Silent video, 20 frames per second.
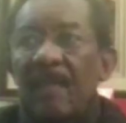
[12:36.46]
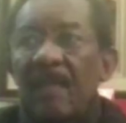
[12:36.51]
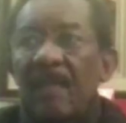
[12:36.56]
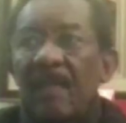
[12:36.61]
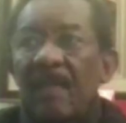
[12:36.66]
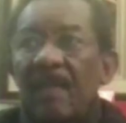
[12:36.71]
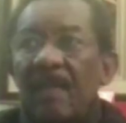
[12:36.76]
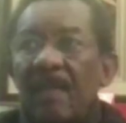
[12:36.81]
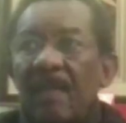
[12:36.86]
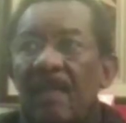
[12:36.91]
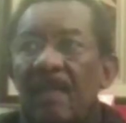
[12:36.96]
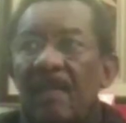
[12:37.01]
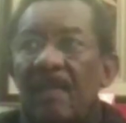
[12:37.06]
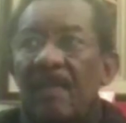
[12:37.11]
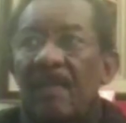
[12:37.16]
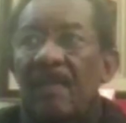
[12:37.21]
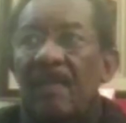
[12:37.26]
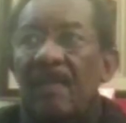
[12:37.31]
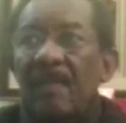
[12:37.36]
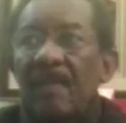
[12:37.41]

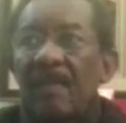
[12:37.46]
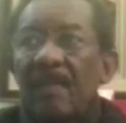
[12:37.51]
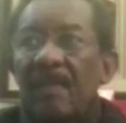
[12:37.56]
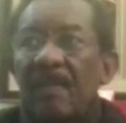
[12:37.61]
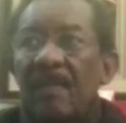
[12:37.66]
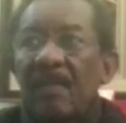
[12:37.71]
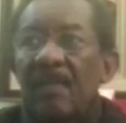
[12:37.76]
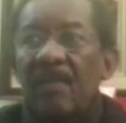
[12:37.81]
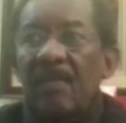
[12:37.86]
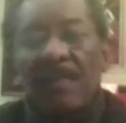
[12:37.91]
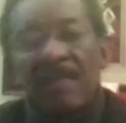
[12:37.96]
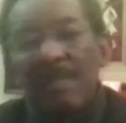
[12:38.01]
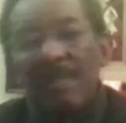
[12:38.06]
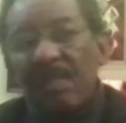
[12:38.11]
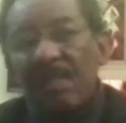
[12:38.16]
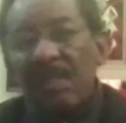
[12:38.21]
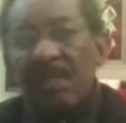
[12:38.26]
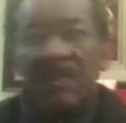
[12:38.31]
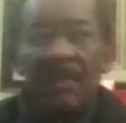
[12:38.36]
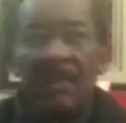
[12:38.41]
And uh, he was doing
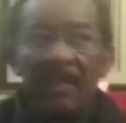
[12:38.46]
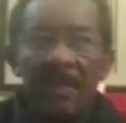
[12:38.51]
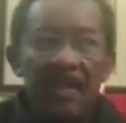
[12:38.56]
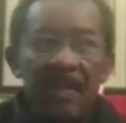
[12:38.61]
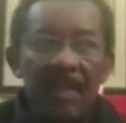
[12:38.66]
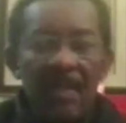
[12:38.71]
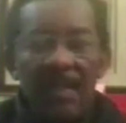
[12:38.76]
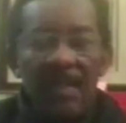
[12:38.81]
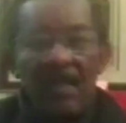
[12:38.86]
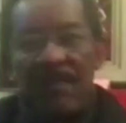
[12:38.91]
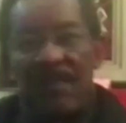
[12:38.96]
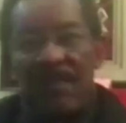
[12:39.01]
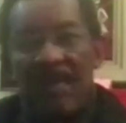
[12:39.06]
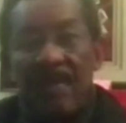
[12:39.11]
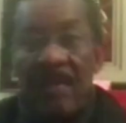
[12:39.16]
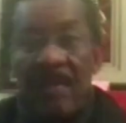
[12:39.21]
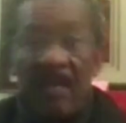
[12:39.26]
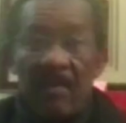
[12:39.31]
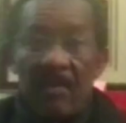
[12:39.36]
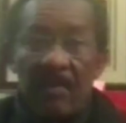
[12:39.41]
a secret thing and they
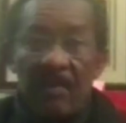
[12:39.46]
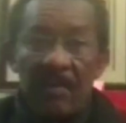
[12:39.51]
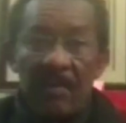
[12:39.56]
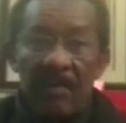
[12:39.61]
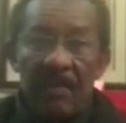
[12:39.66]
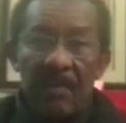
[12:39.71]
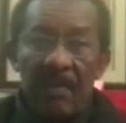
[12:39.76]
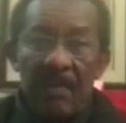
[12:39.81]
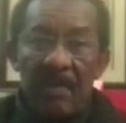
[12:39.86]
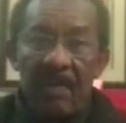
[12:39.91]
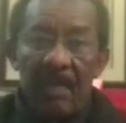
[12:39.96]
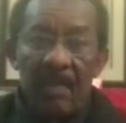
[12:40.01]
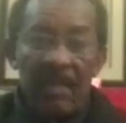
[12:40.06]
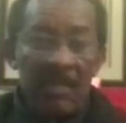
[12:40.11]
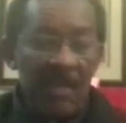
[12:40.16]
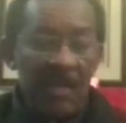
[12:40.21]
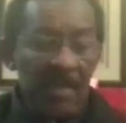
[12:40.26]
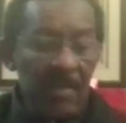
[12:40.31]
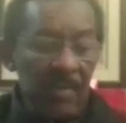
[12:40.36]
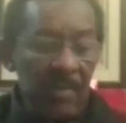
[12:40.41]
found out.
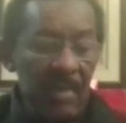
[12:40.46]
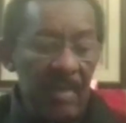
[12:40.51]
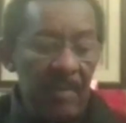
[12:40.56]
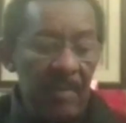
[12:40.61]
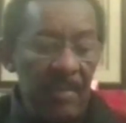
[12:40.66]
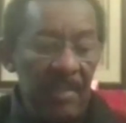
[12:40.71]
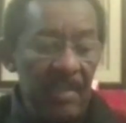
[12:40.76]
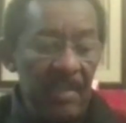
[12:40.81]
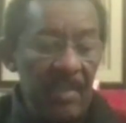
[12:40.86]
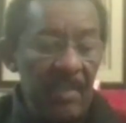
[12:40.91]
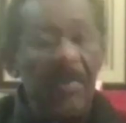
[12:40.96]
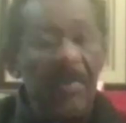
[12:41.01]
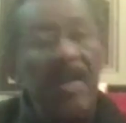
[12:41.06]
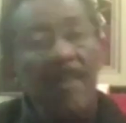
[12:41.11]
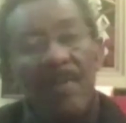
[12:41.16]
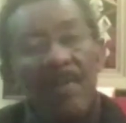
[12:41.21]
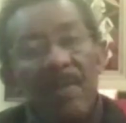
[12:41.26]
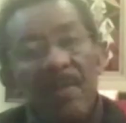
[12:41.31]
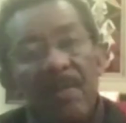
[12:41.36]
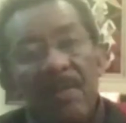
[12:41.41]
And the white people that beat the crap